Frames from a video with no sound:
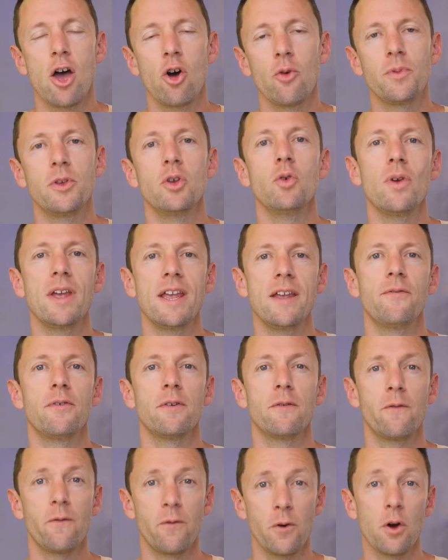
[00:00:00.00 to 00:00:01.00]
help you even
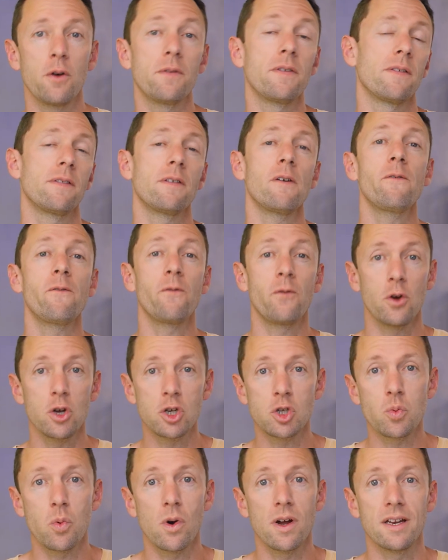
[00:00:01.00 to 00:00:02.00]
further. The
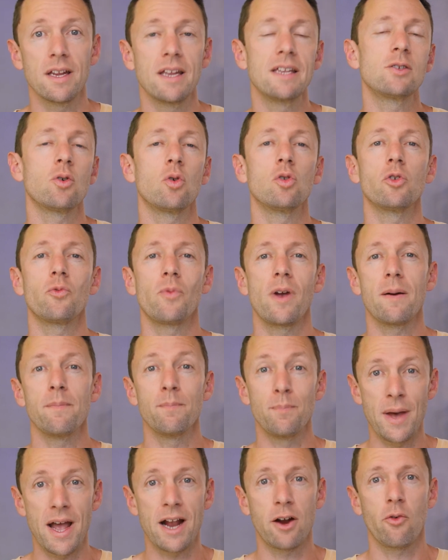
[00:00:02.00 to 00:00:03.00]
first one is all around
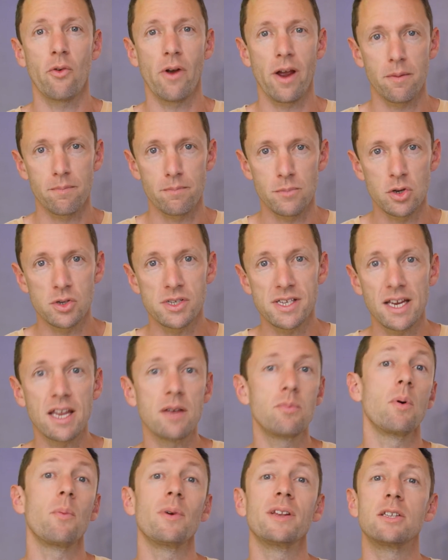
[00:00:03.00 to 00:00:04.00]
background music,
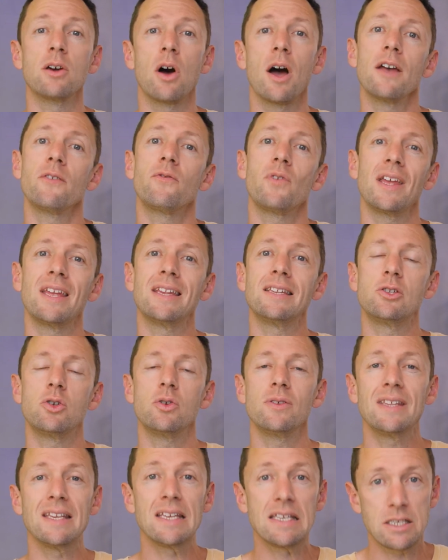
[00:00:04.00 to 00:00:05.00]
where we dive into
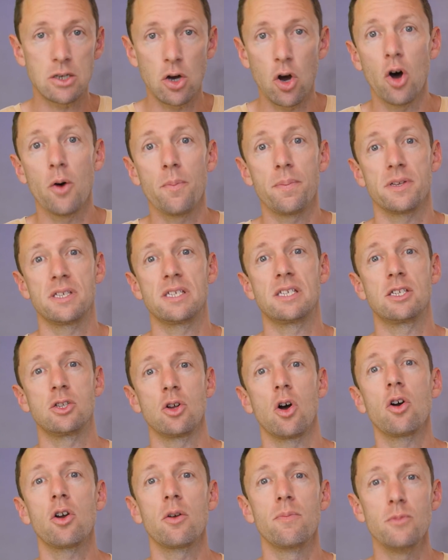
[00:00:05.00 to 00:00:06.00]
the top
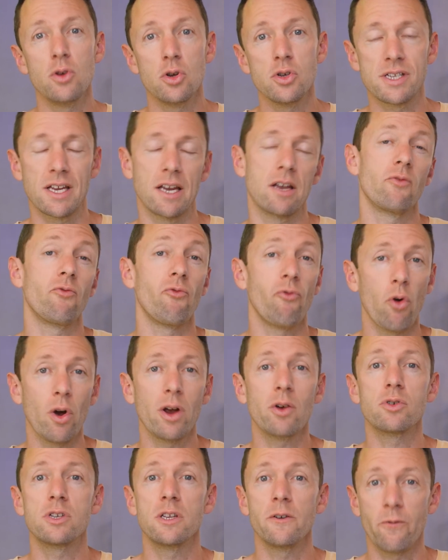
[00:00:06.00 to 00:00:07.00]
stock music and
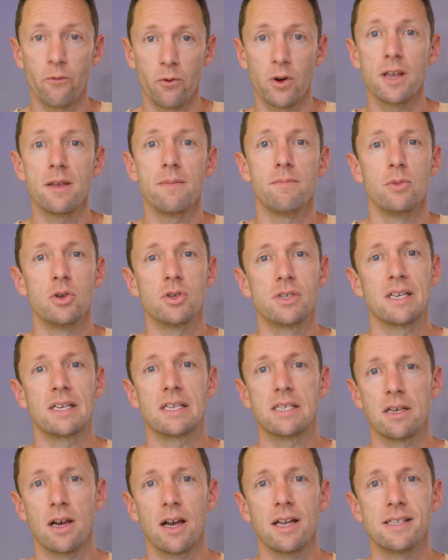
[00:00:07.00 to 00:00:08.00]
royalty-free music
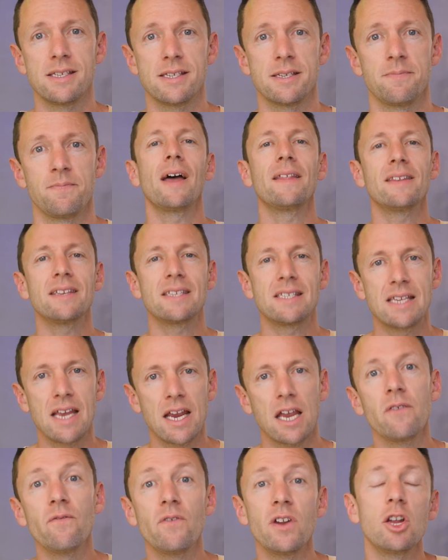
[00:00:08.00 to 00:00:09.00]
sites. And the
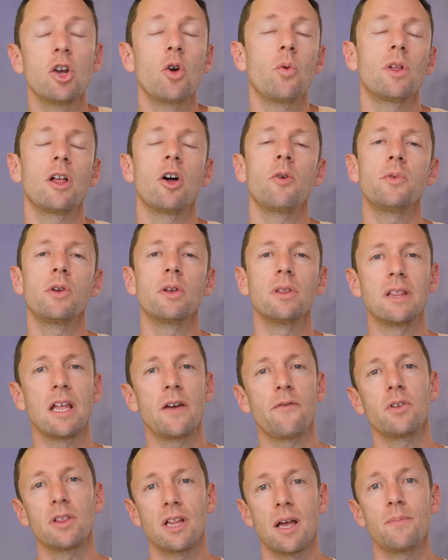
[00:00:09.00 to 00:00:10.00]
second video will help you
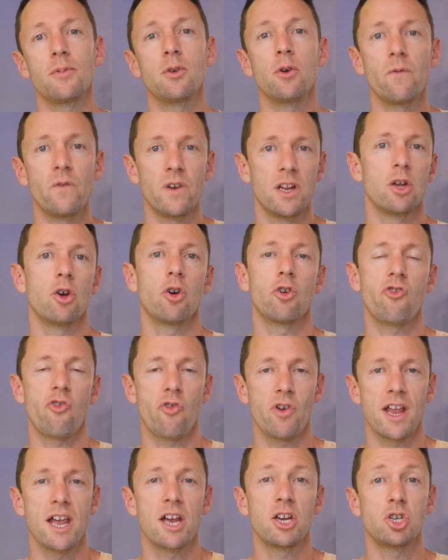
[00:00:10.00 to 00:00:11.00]
level up your video
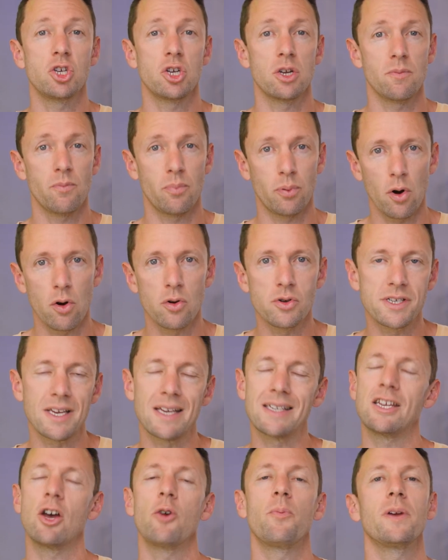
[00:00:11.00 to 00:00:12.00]
creation
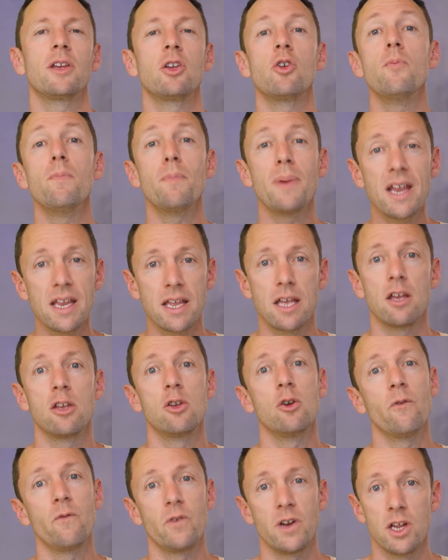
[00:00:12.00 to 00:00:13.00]
process, helping you make
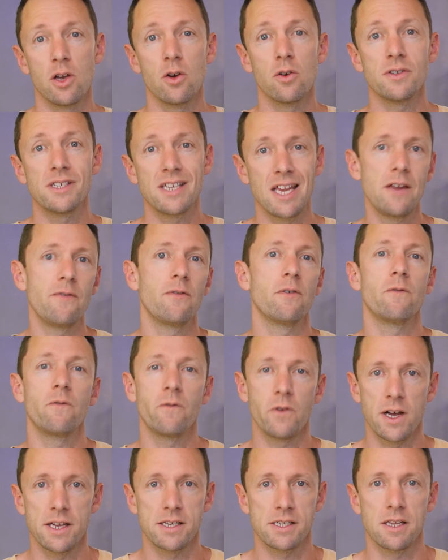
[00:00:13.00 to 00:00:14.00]
your videos even
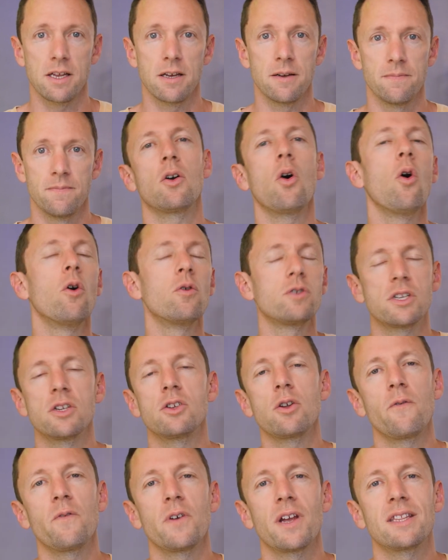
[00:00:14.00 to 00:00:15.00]
faster. Also,
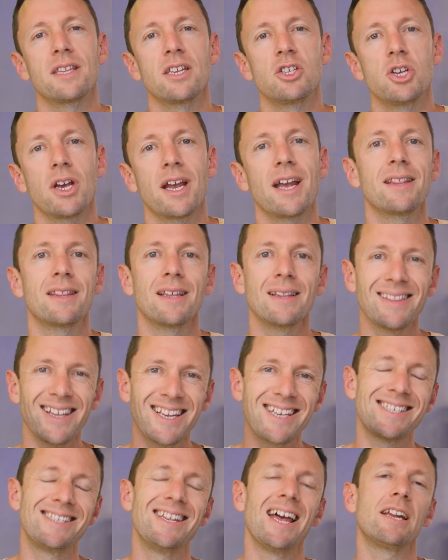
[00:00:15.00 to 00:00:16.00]
don't forget to check out the
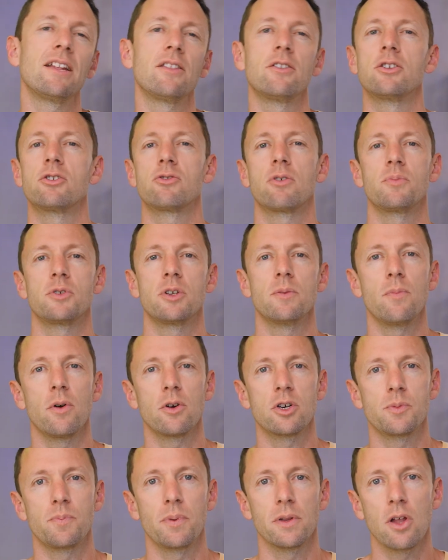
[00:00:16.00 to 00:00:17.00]
links down in the description
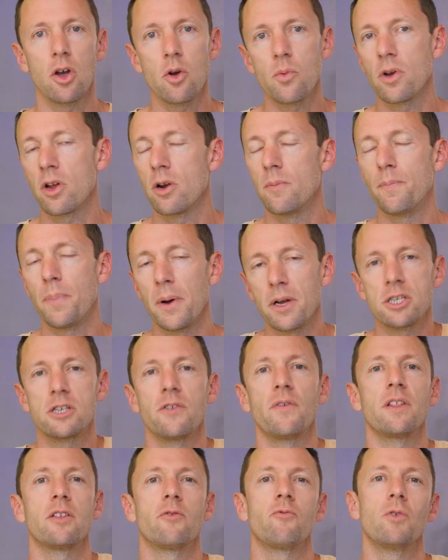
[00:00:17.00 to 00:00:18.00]
box below. We've got a bunch of
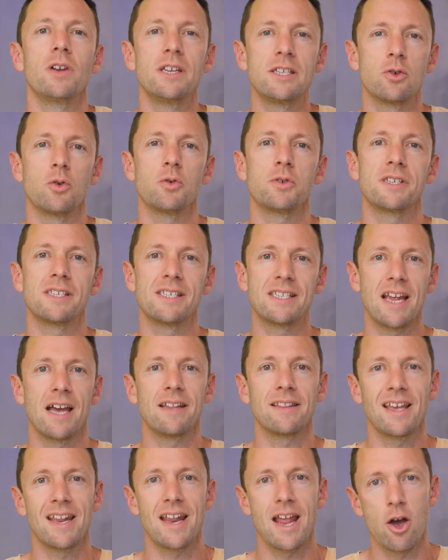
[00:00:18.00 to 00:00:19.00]
other resources down
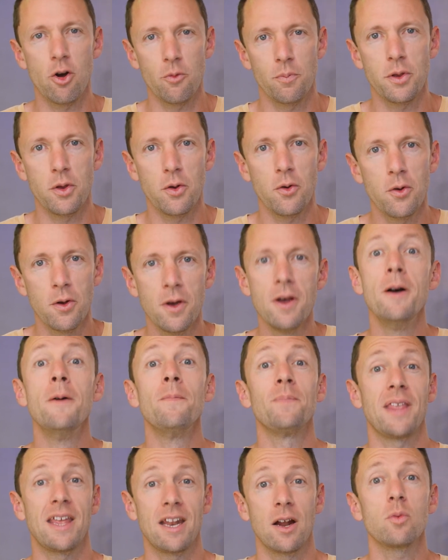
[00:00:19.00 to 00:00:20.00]
there to help you,
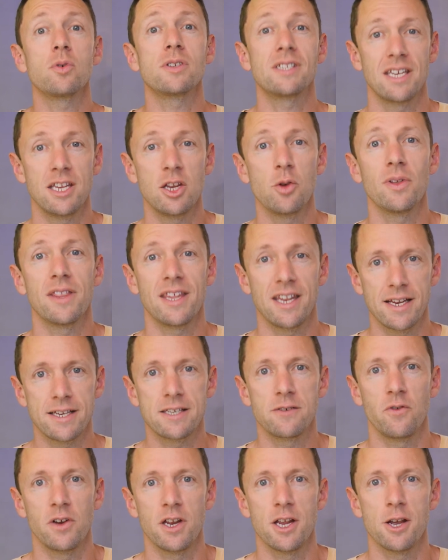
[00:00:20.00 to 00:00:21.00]
and I will see you in the next